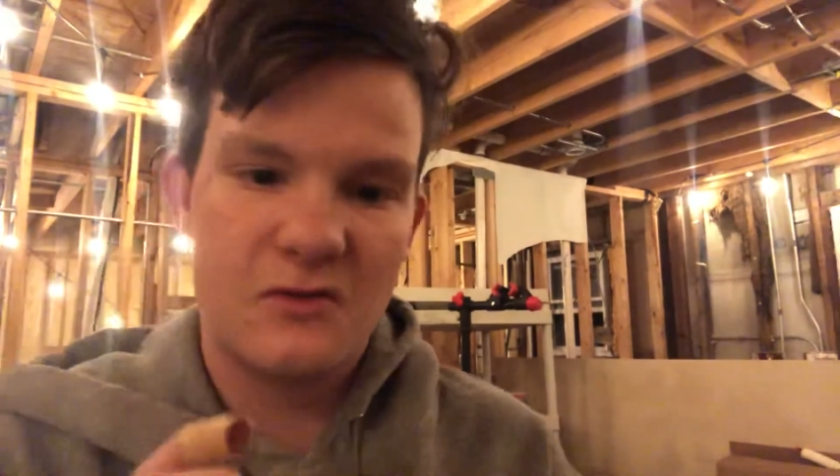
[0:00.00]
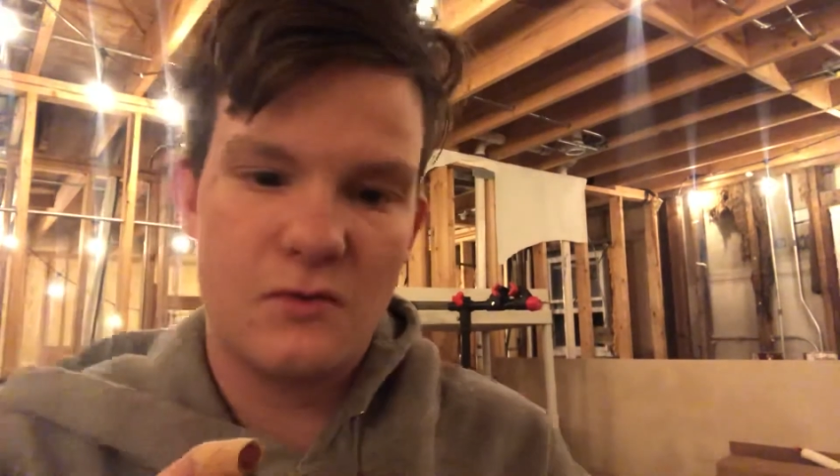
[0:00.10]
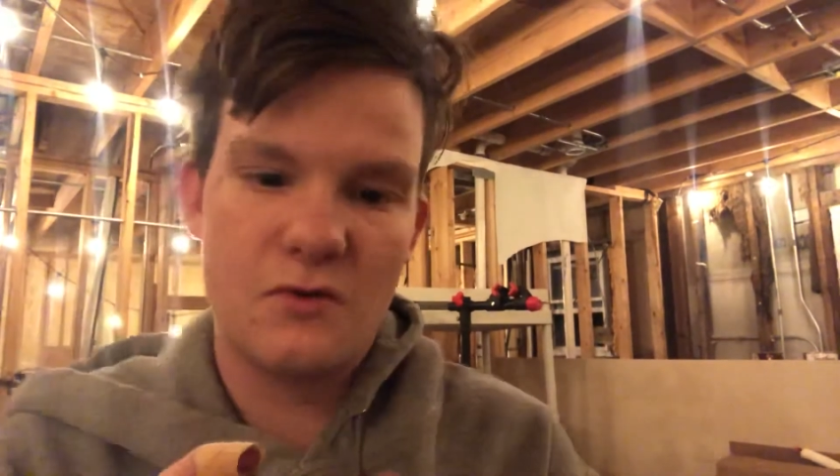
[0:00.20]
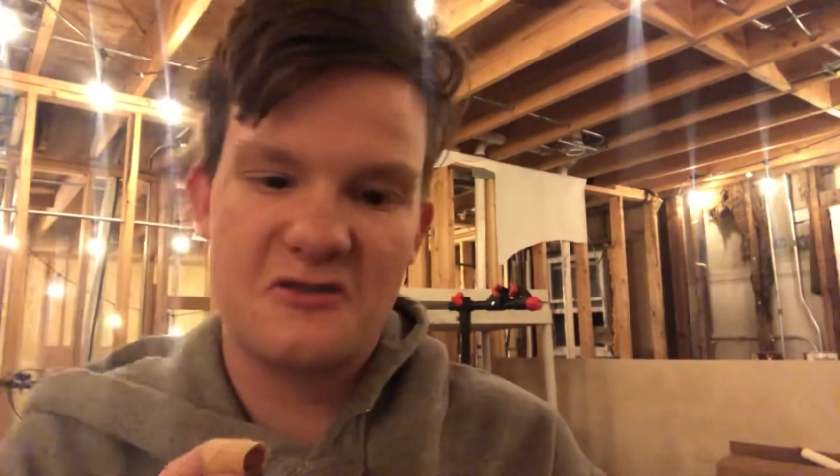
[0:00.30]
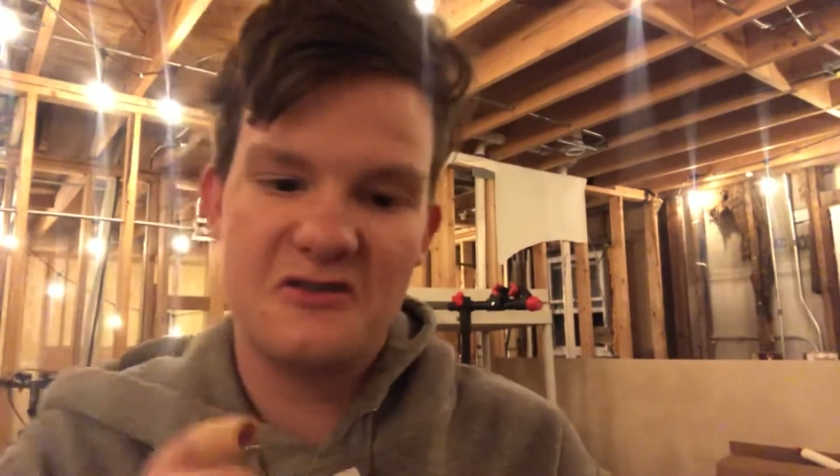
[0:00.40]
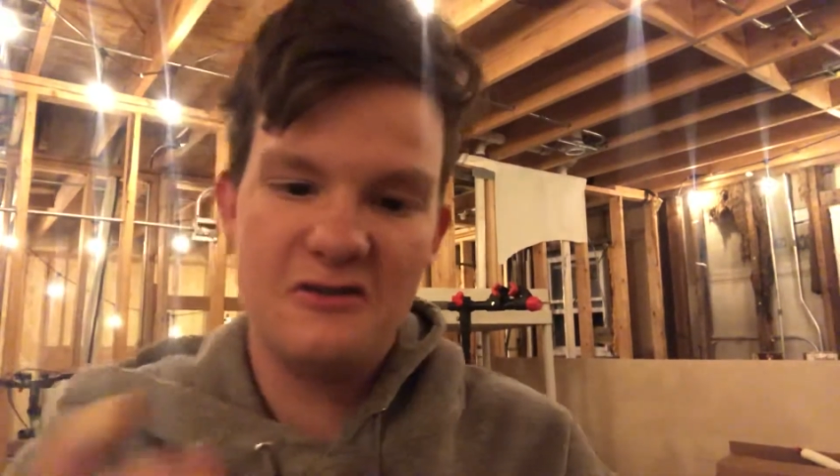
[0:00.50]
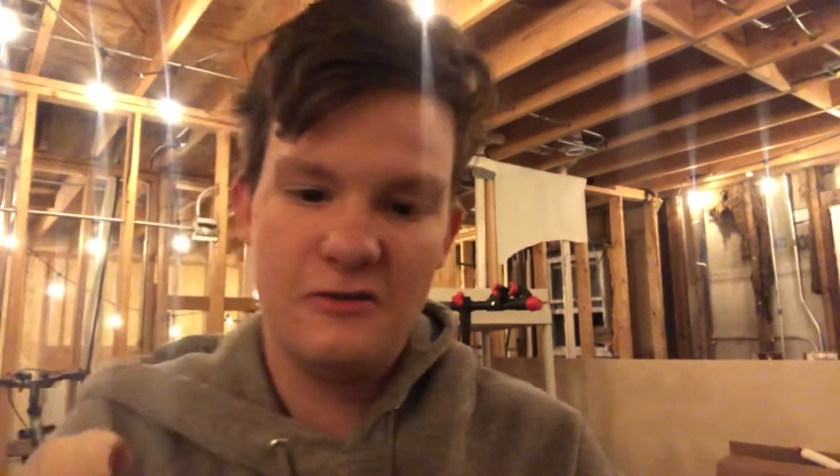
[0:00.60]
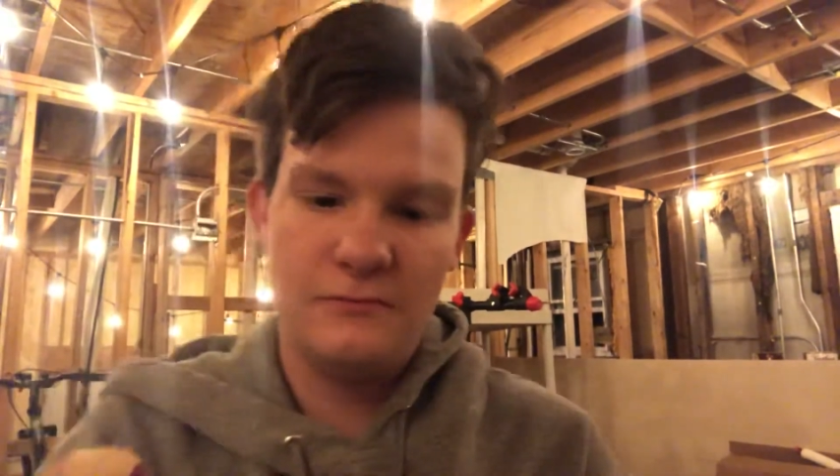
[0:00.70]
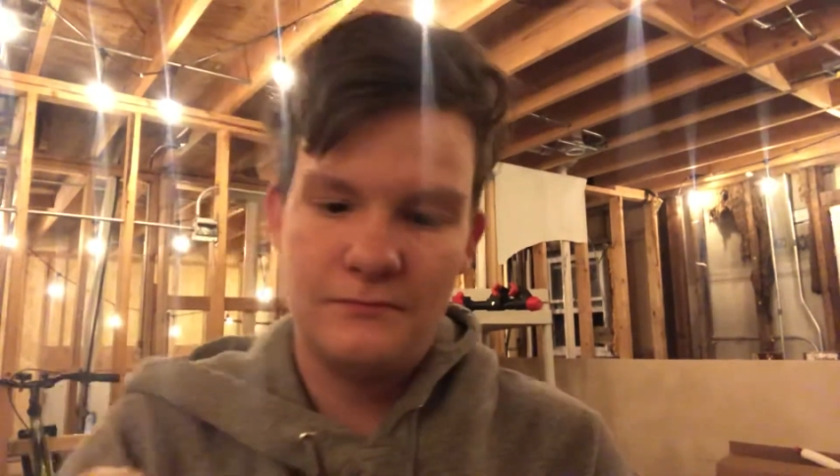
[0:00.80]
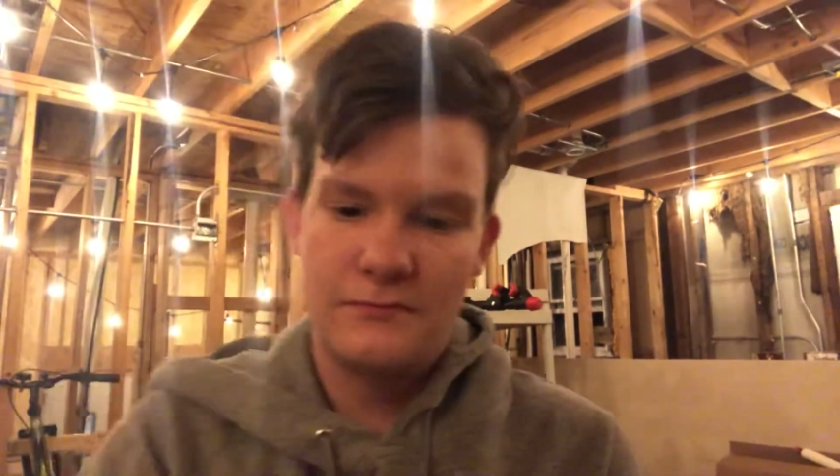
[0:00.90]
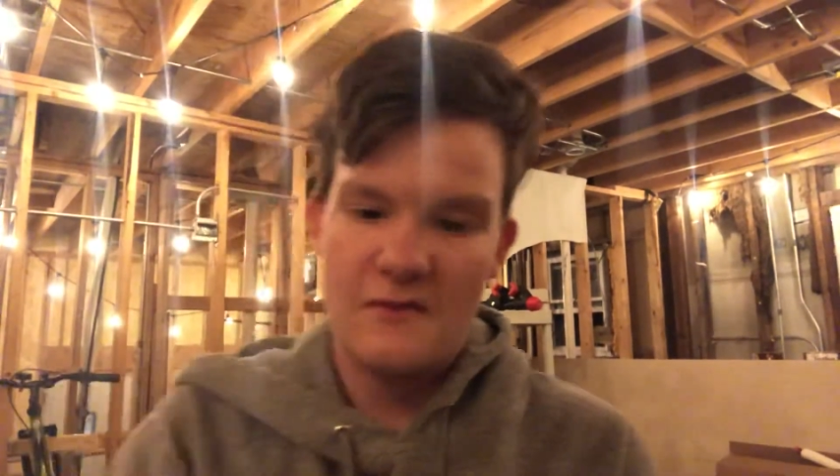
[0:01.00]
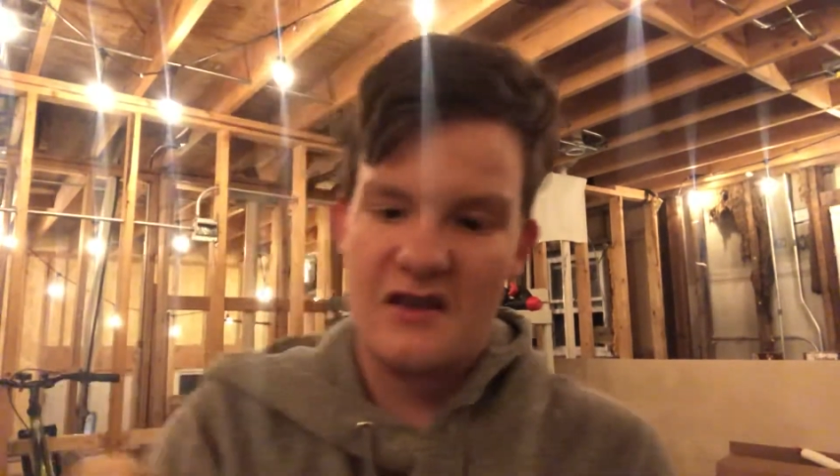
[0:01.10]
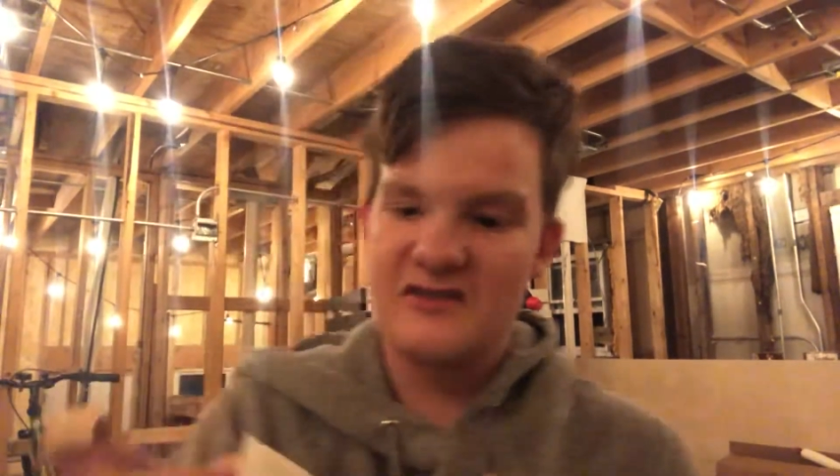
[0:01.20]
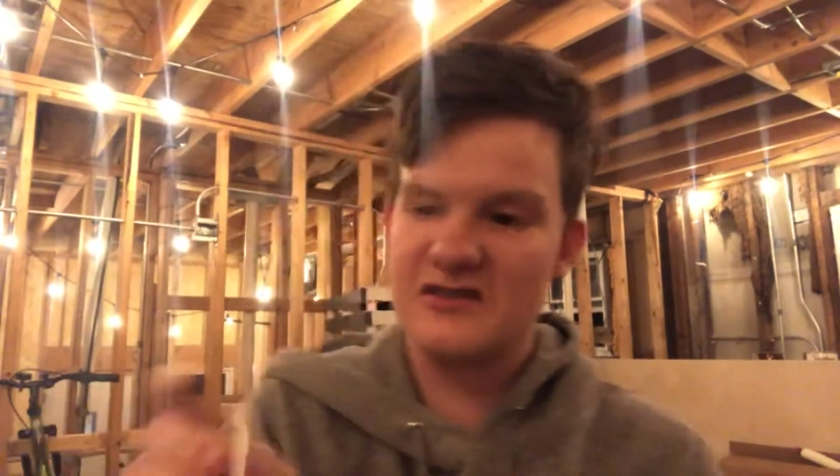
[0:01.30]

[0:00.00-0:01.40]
Well, what you do is,